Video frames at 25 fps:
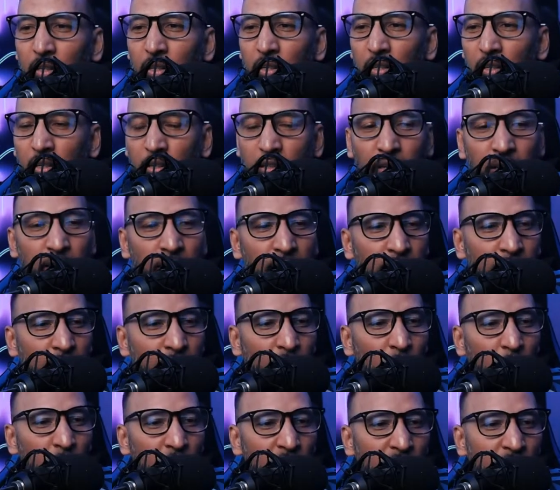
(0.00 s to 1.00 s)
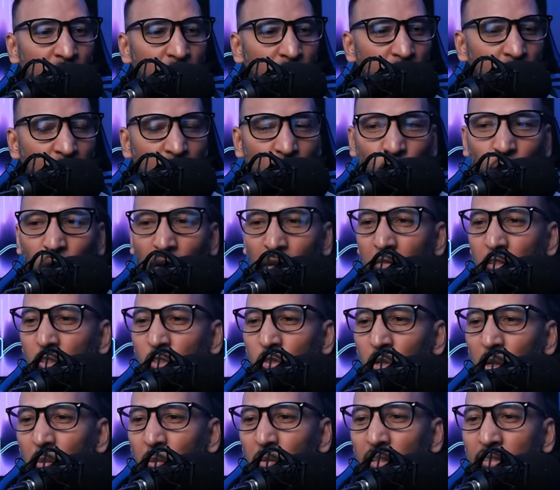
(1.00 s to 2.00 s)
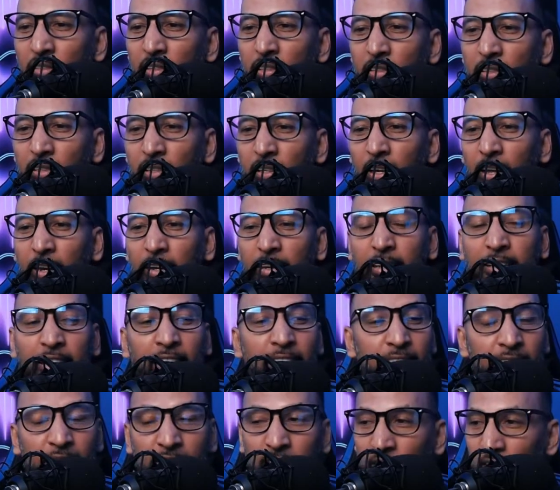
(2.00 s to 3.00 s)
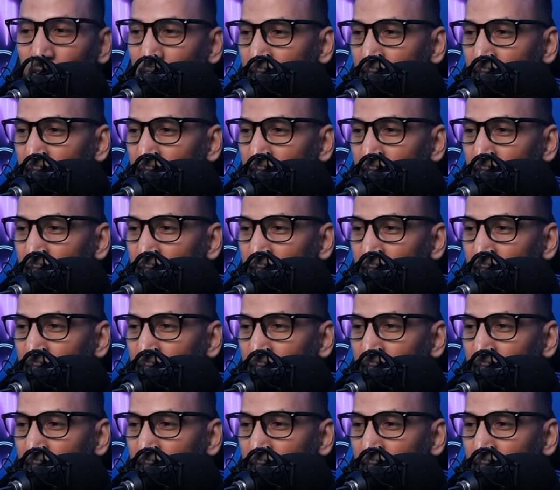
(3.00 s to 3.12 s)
It was one of the streamers indicated to